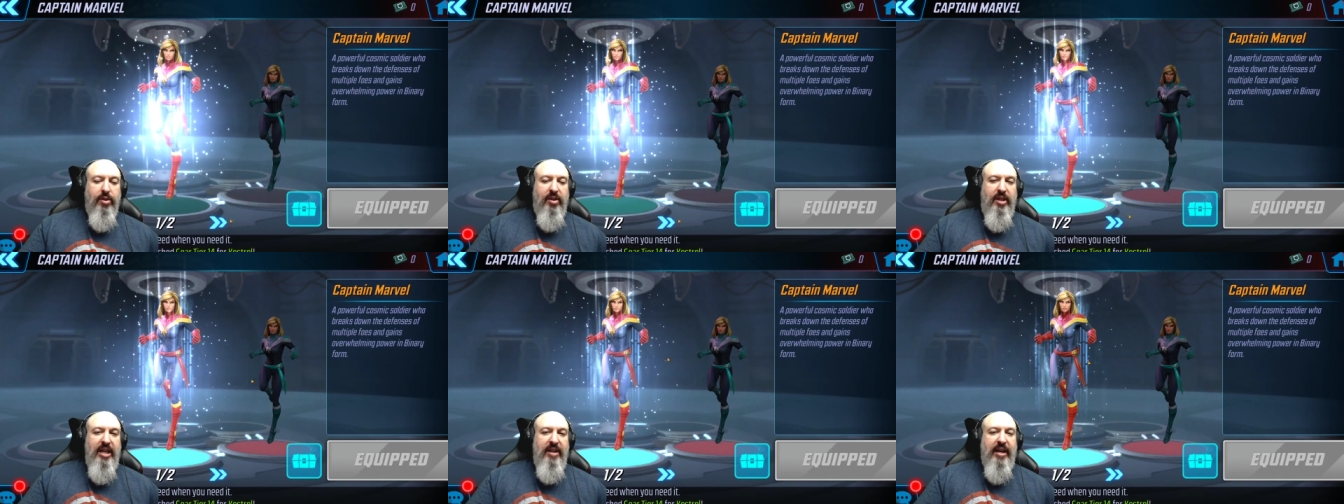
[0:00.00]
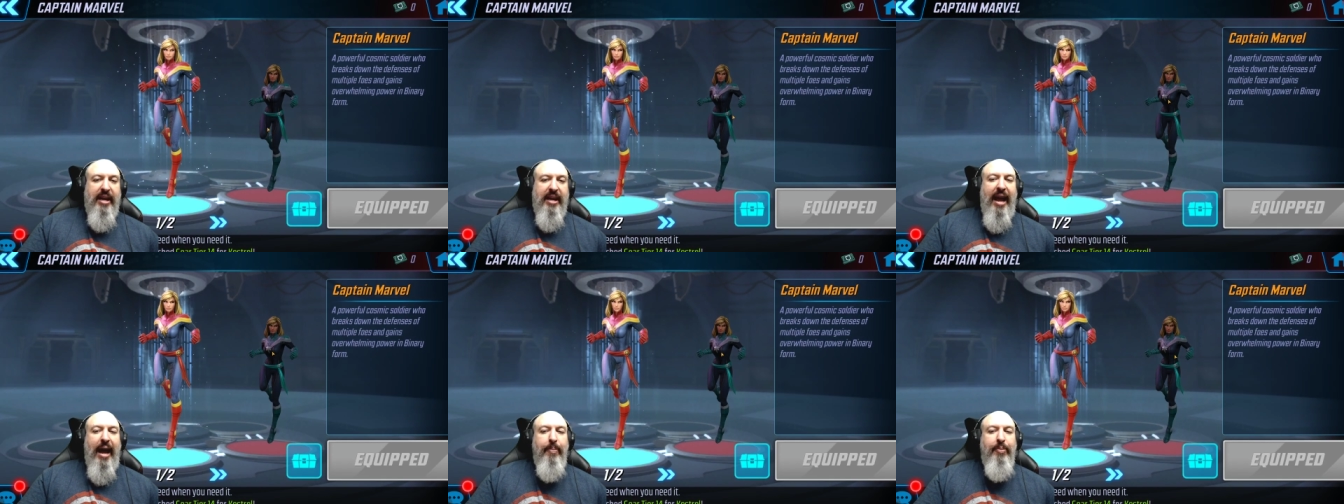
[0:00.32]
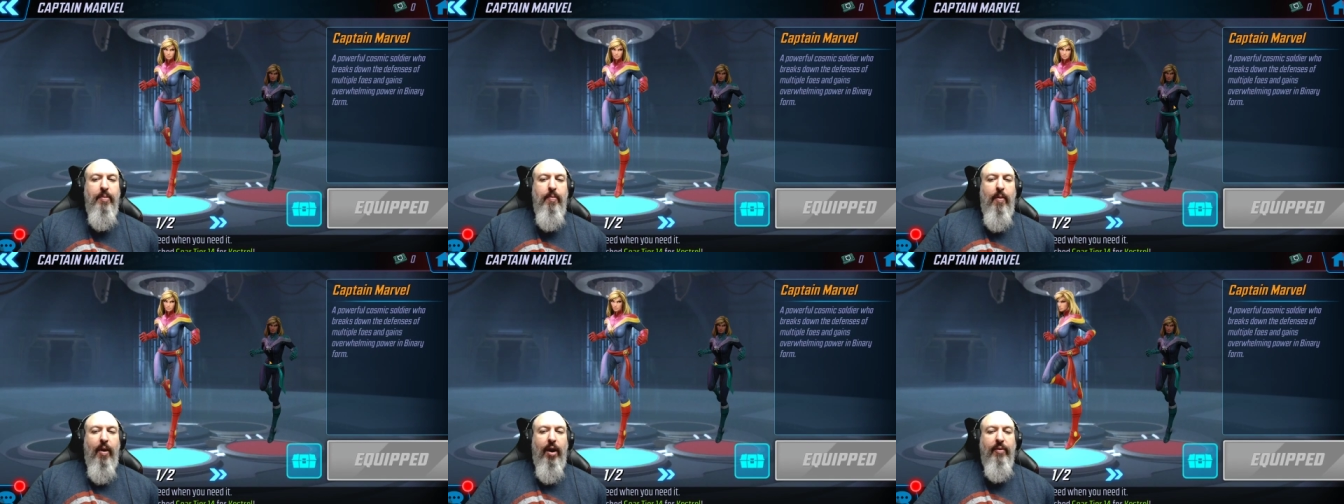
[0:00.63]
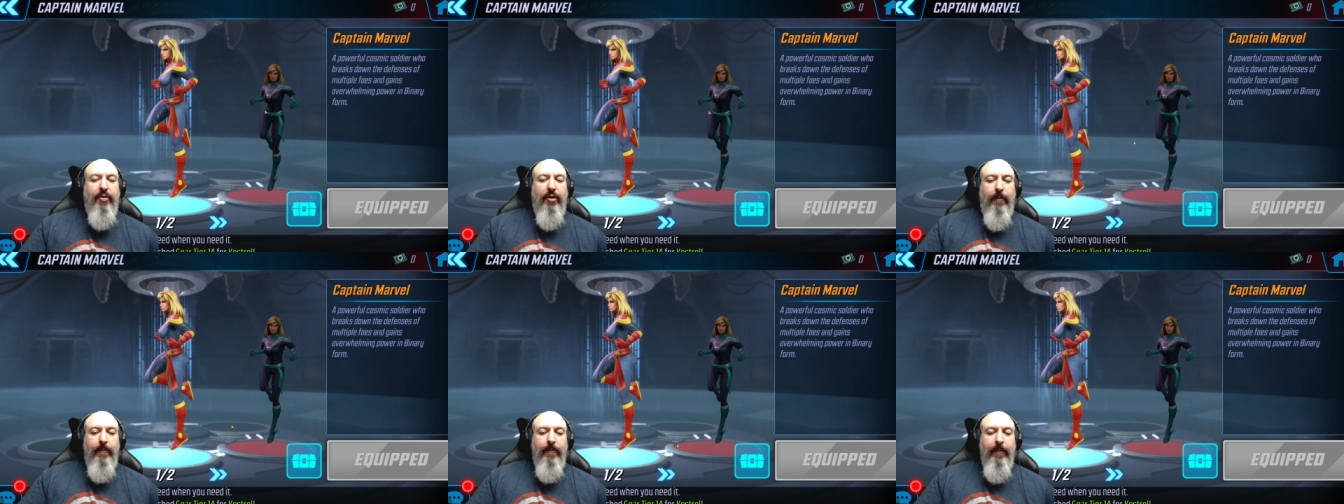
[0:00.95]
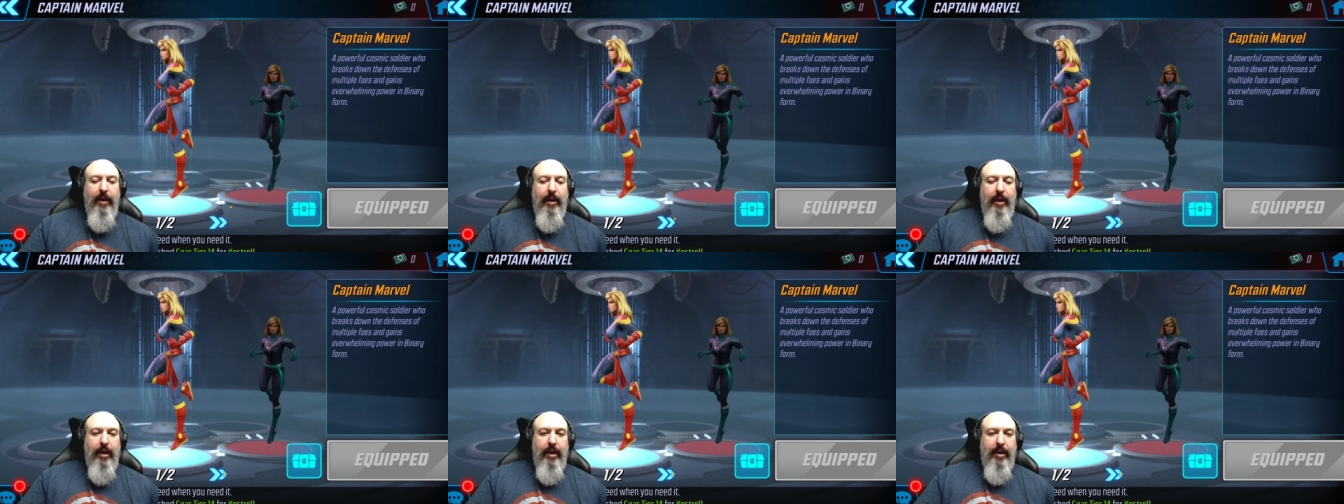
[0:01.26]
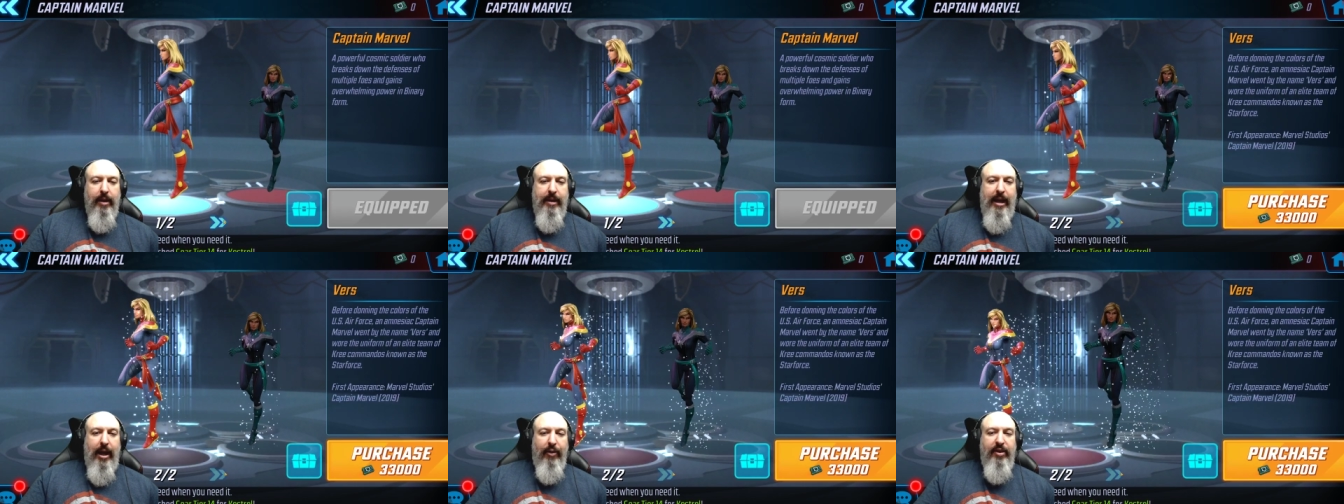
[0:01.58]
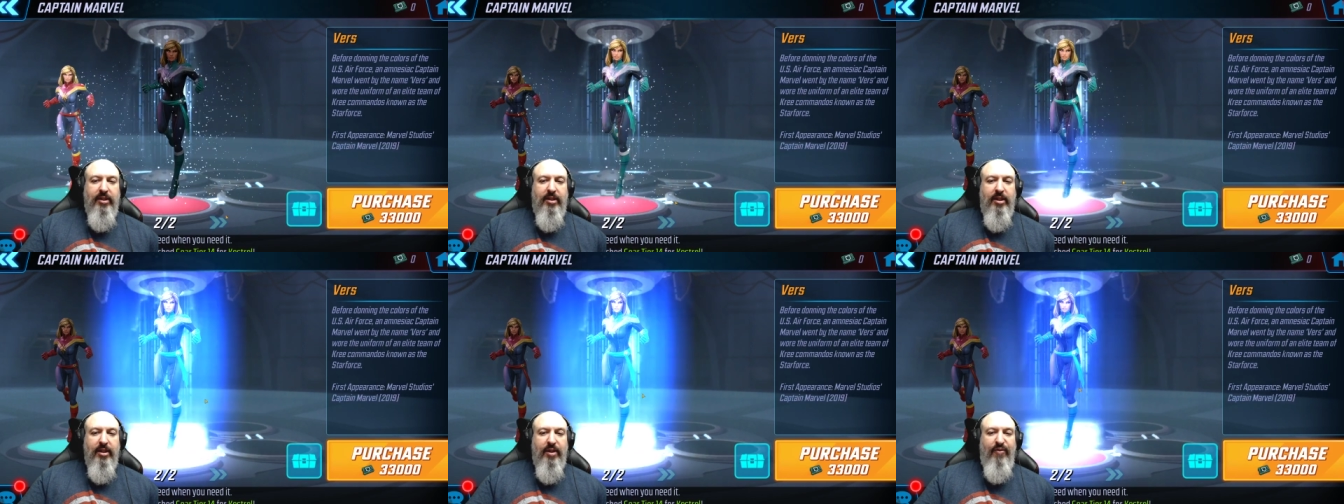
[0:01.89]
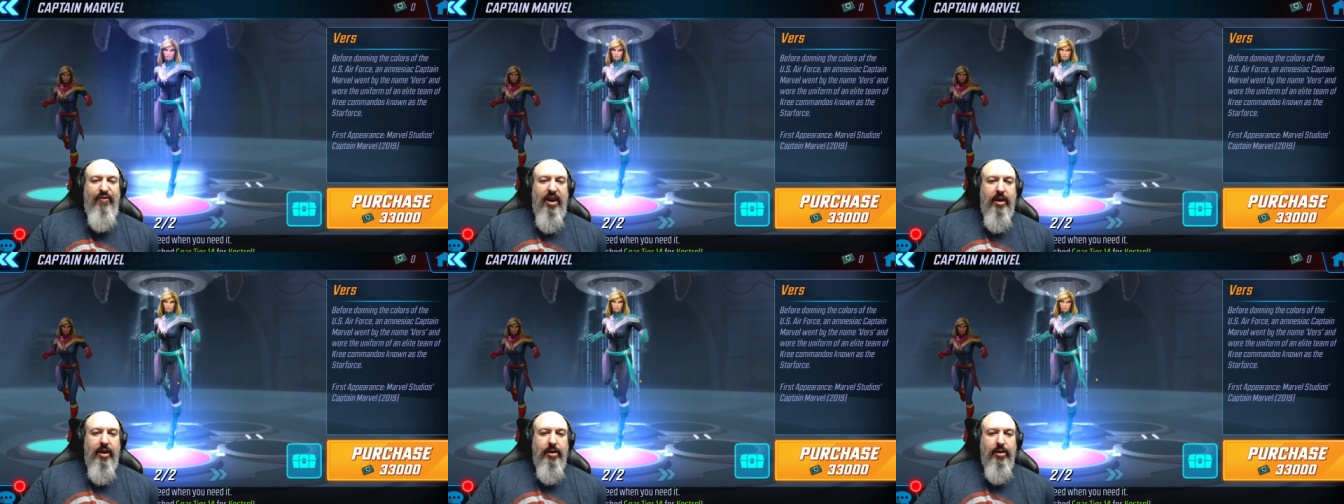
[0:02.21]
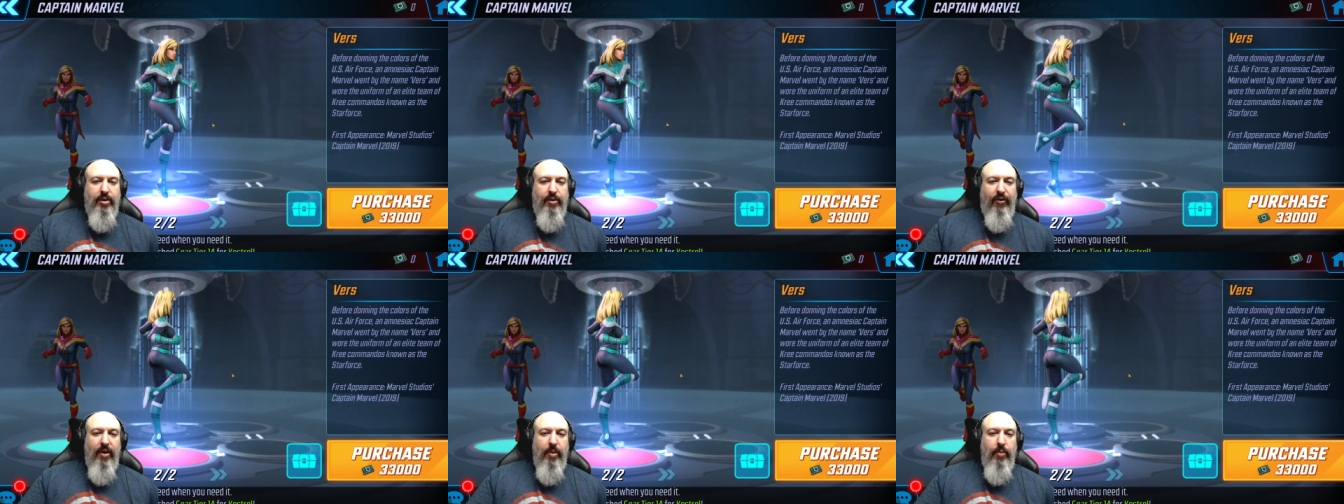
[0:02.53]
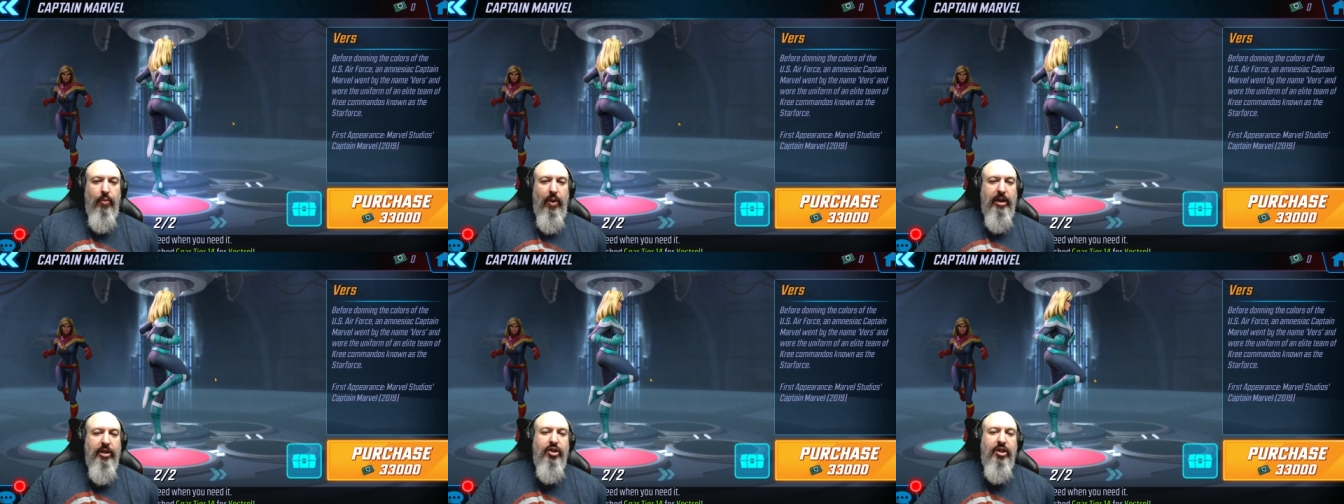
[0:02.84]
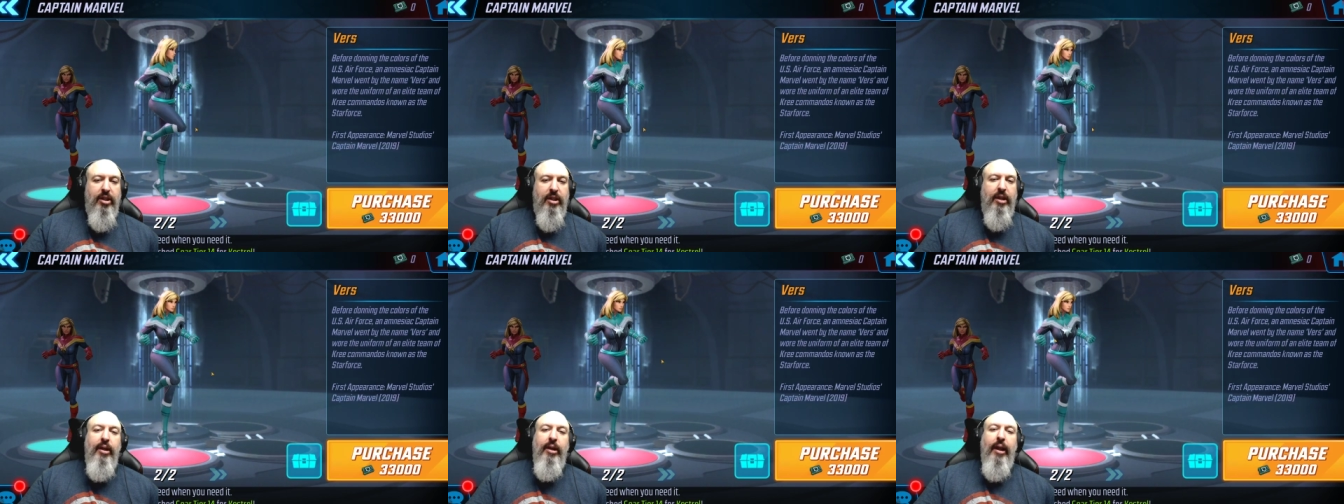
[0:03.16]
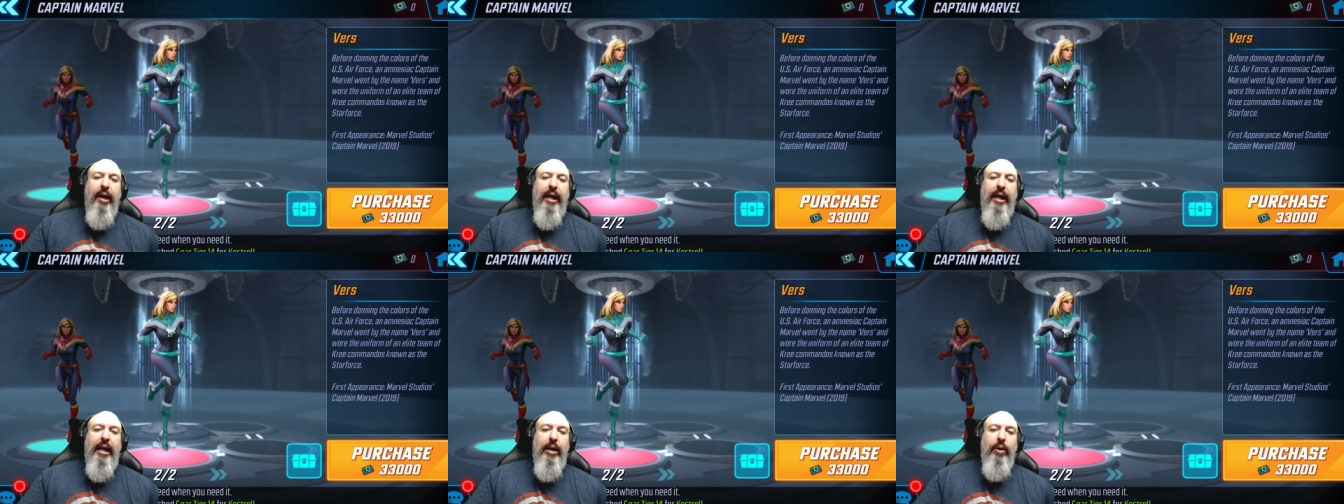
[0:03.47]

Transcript: see that Captain Marvel. Now, this is Vers from when she uh,